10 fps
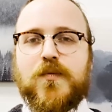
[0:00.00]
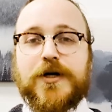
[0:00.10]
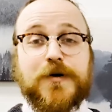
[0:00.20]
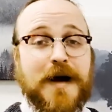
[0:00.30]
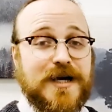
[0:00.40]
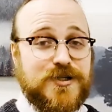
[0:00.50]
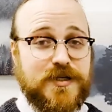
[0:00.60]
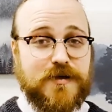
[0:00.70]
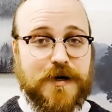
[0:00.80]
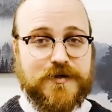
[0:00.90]
When you're
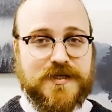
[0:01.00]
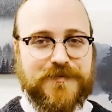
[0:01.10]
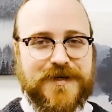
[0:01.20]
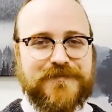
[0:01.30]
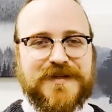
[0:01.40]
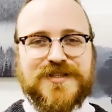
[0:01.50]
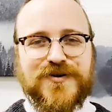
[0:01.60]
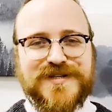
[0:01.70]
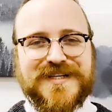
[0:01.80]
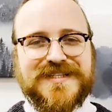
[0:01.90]
passionate about something, it's
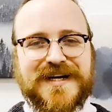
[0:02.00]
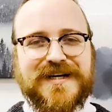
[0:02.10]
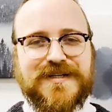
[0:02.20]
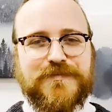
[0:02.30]
always exciting